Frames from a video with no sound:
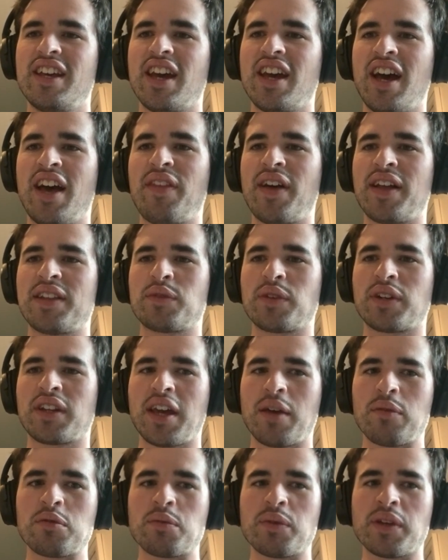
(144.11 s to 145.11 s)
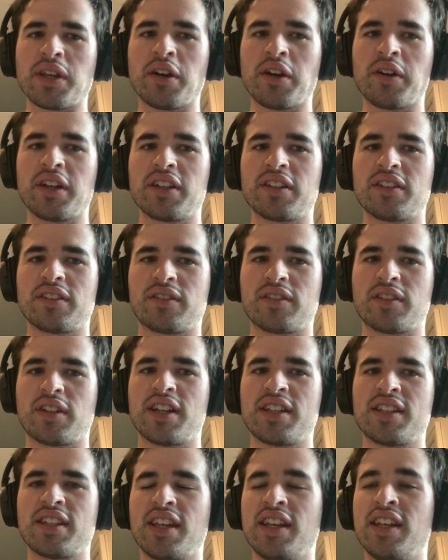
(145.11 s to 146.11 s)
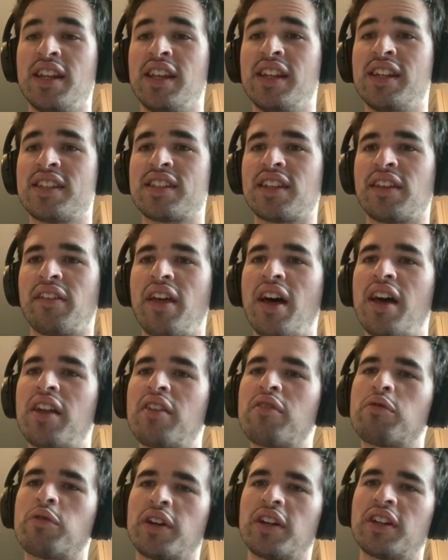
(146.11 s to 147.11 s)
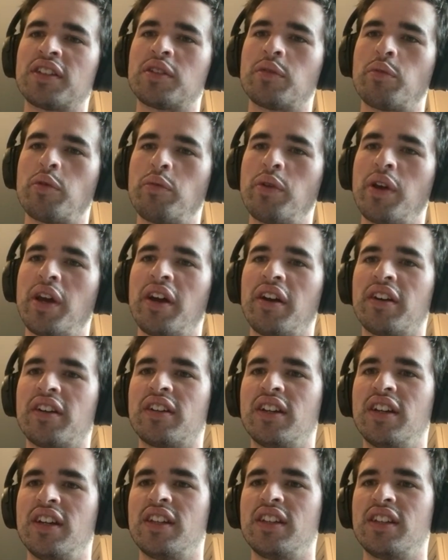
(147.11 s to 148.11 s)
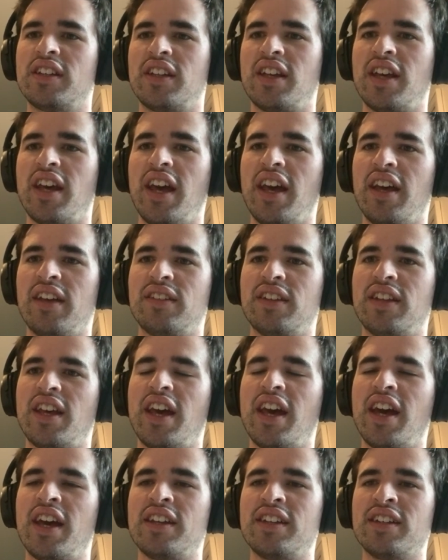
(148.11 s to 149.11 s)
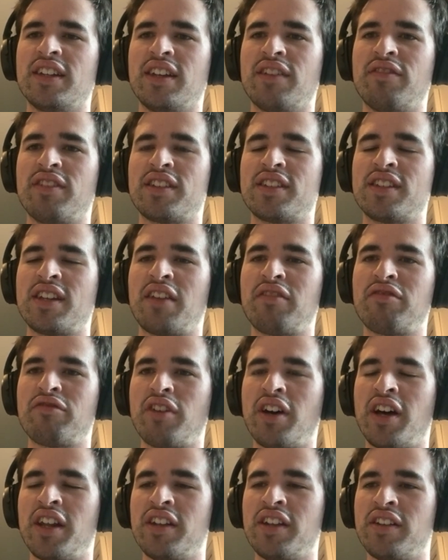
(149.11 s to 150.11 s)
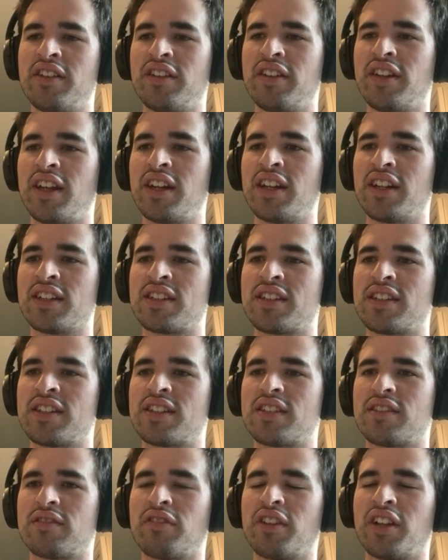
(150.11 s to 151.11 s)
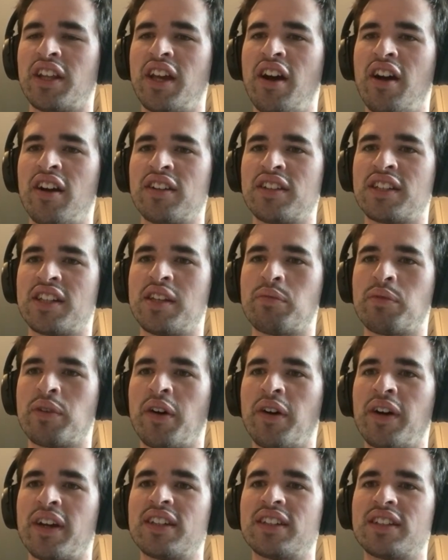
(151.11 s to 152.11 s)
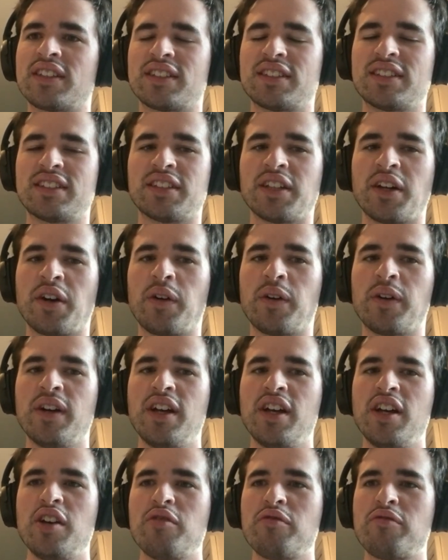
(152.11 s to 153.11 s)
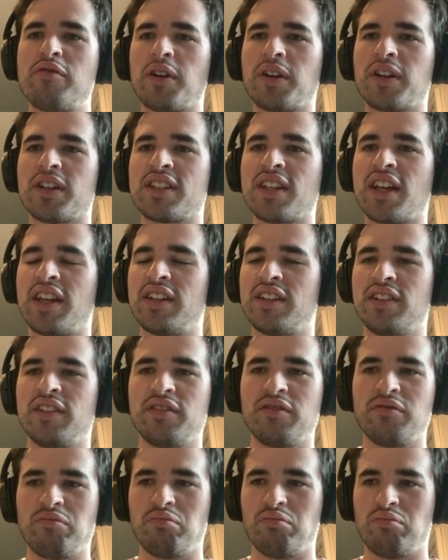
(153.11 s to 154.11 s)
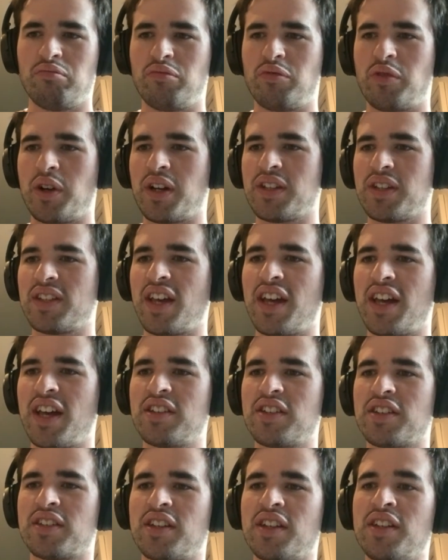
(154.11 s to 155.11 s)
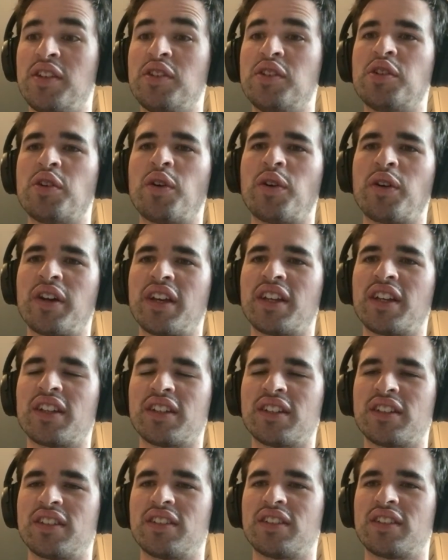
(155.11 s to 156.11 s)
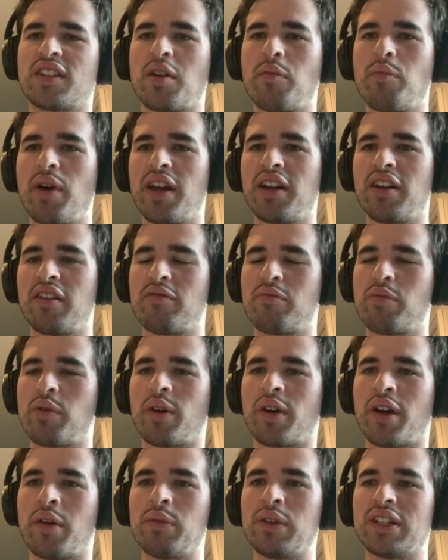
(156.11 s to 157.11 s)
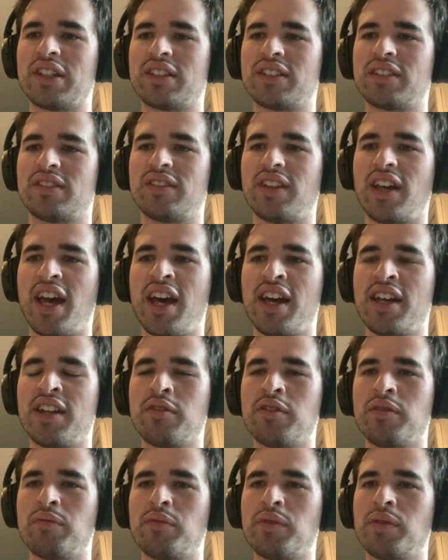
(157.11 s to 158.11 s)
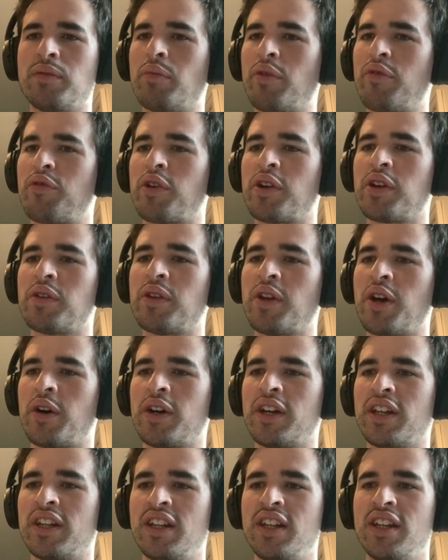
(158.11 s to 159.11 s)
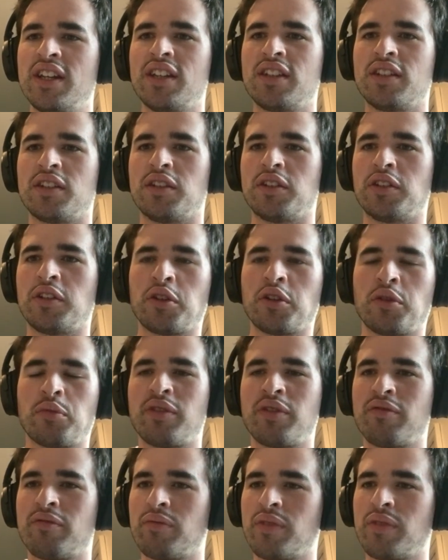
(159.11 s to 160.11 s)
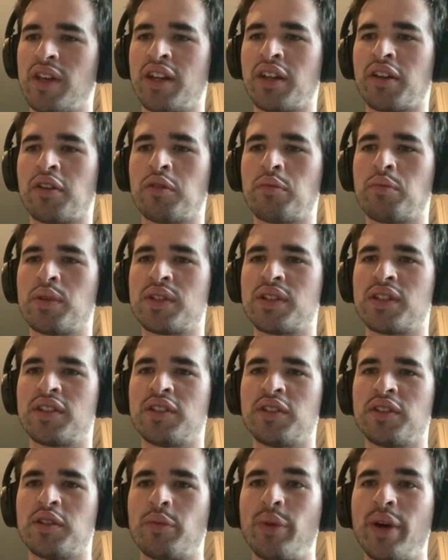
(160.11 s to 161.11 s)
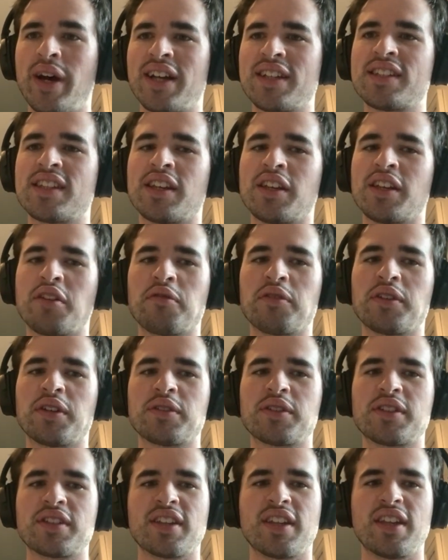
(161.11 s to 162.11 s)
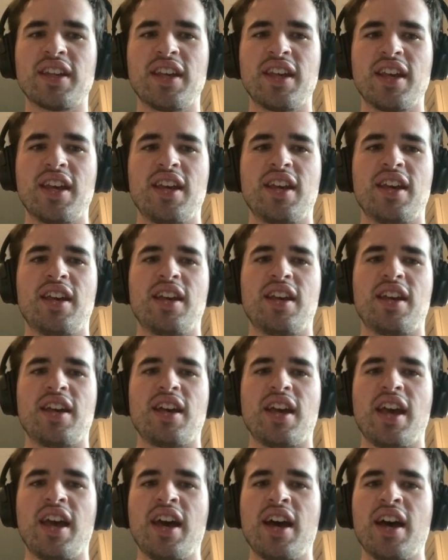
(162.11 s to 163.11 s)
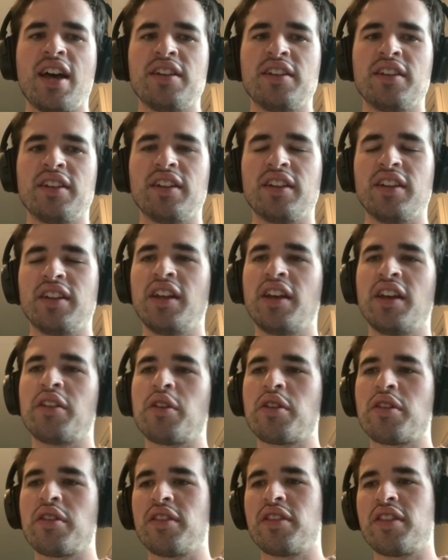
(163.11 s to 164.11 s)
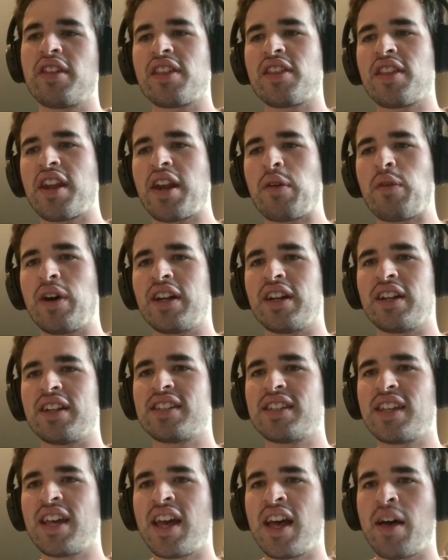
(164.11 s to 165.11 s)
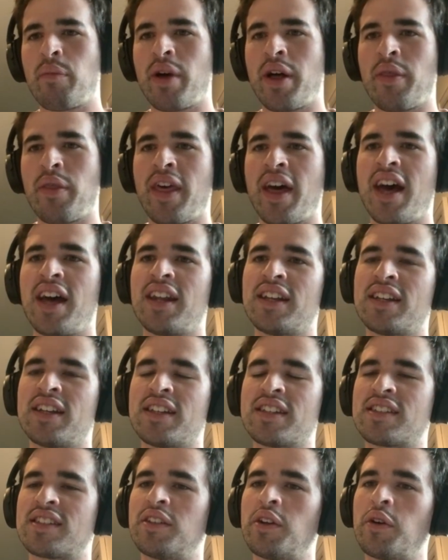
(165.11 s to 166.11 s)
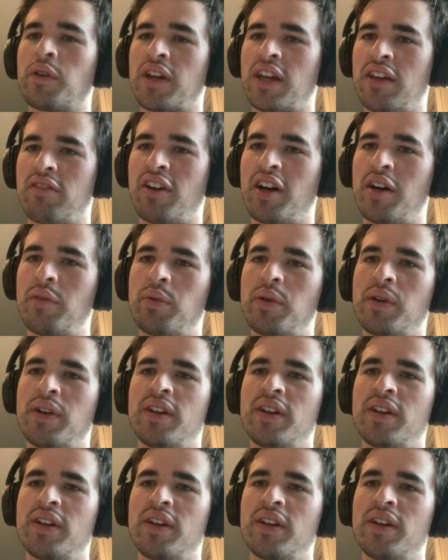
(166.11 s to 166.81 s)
And that's what kept me going, because it is a lot of work to prepare. And if it's not fun, then it's really hard to keep going. So focus on just enjoying competitive programming. And before you know it, you'll be in a good position to pass the interviews. And the other thing that I wanted to say about that is don't give up.